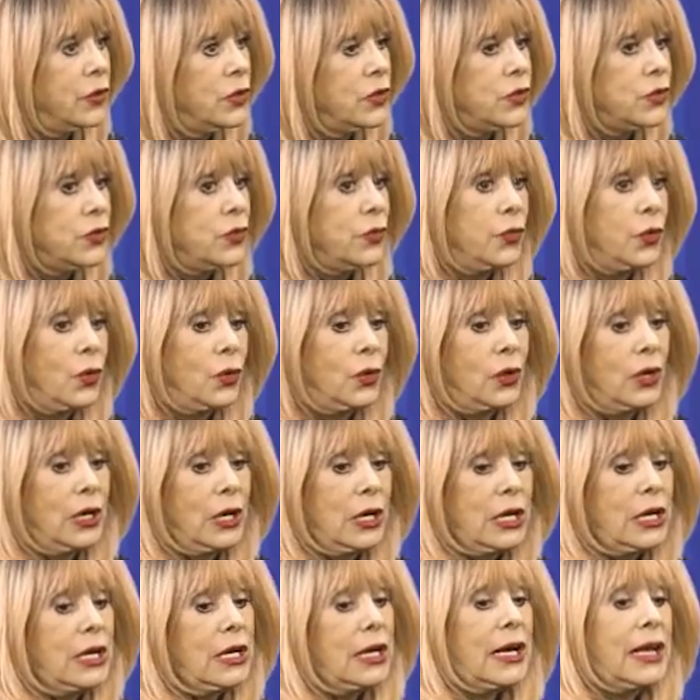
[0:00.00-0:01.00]
First of
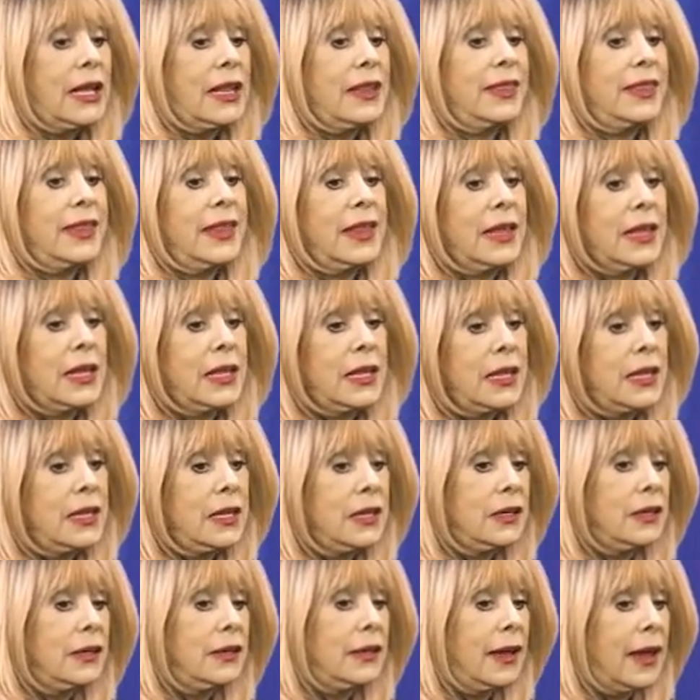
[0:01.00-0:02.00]
all, I
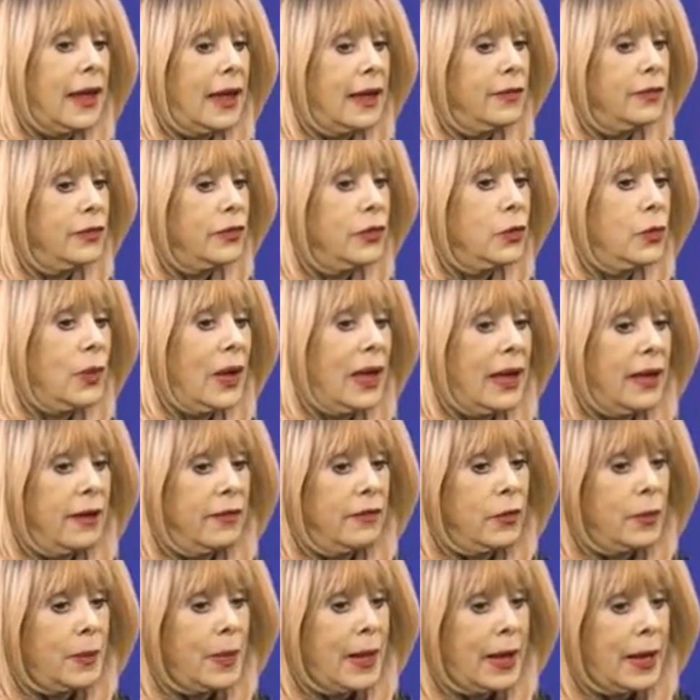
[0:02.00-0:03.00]
think in life you
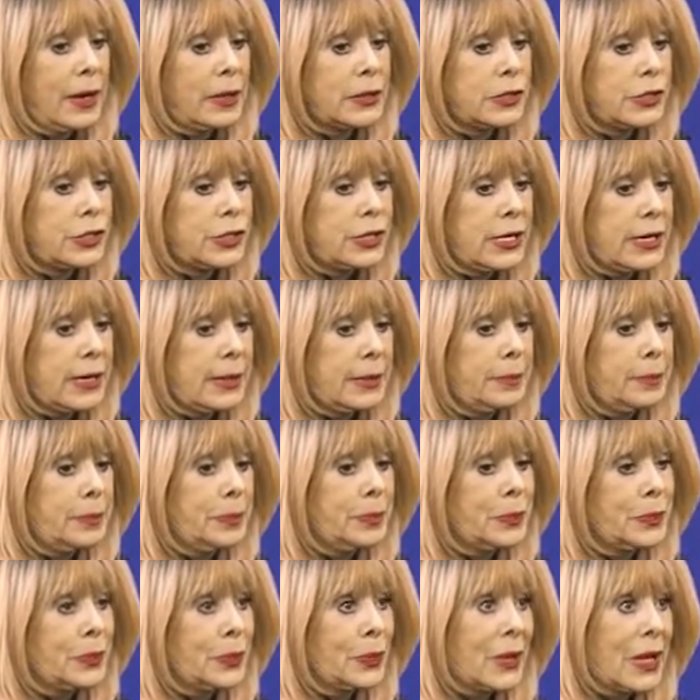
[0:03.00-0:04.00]
have about,
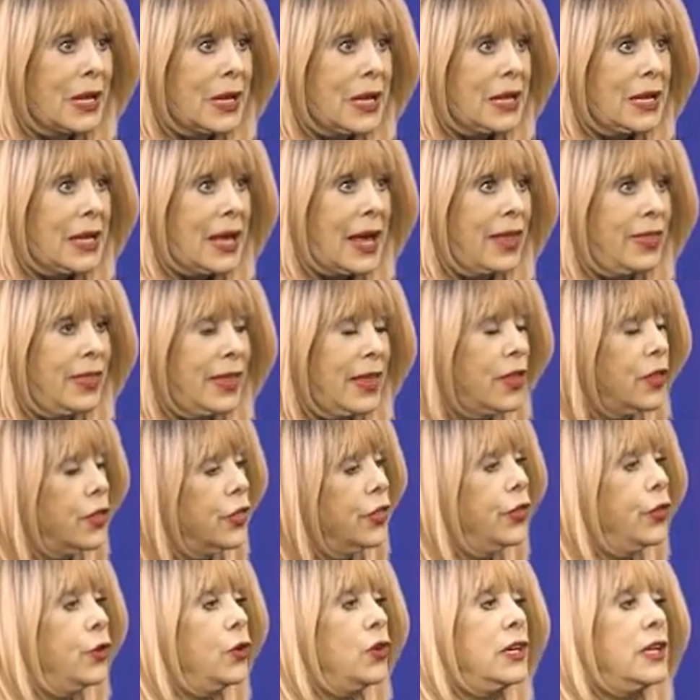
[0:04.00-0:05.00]

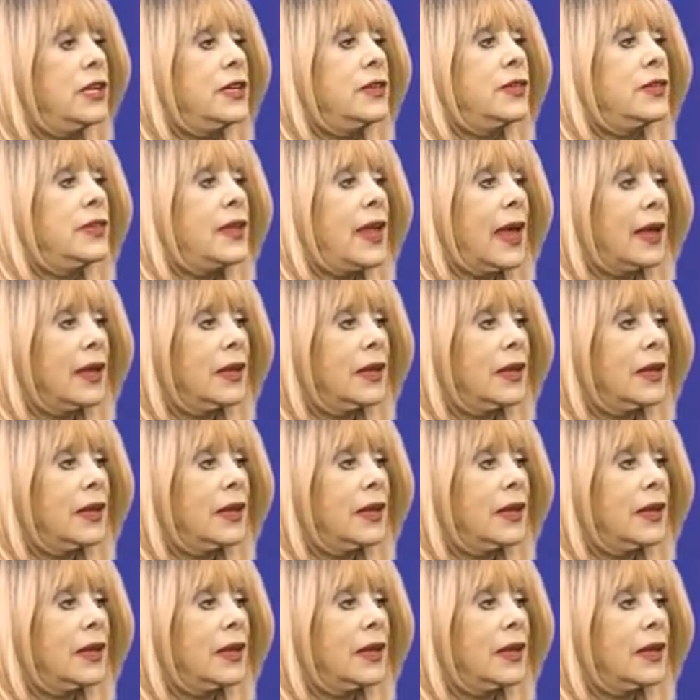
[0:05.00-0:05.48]
30